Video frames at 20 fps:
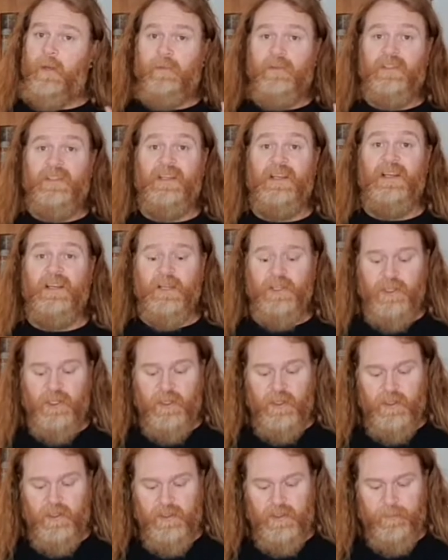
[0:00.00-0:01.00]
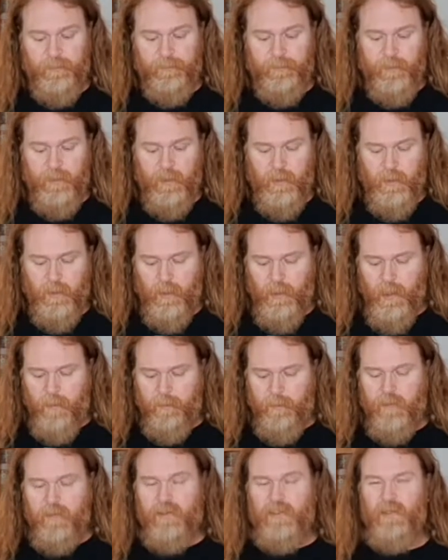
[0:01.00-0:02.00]
that was delicious.
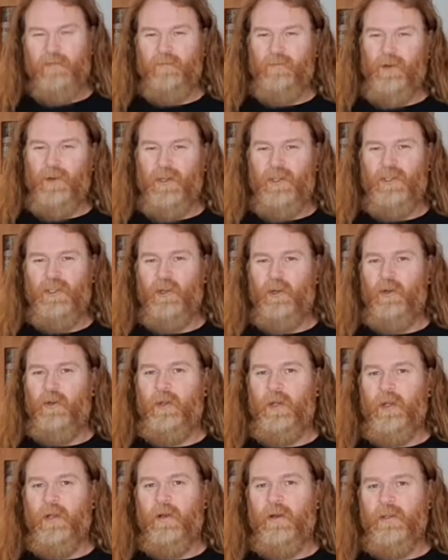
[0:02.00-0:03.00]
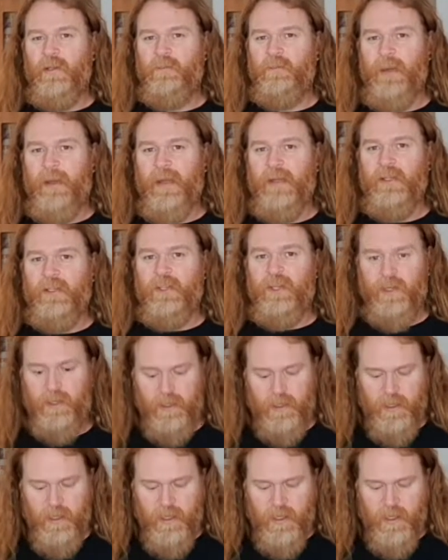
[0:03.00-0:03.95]
I put sriracha on the last batch,